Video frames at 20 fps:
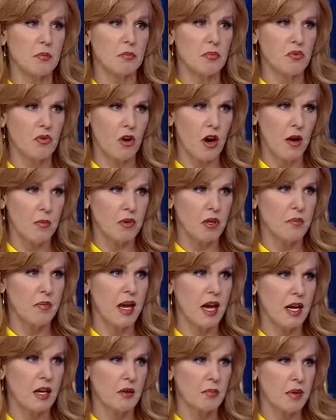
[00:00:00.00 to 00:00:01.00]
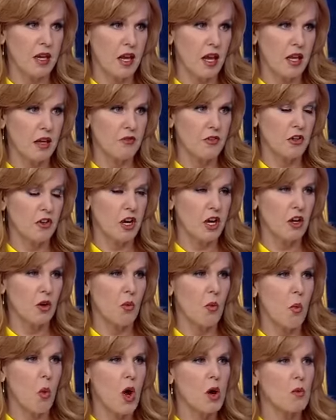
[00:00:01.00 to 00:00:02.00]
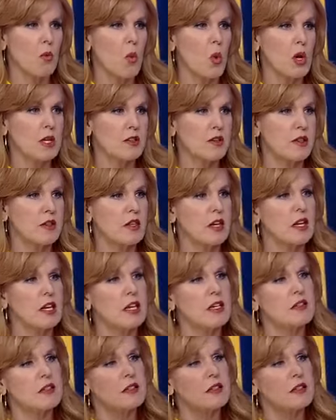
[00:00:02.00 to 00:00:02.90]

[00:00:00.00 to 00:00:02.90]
a problematic behavior here. What was it that he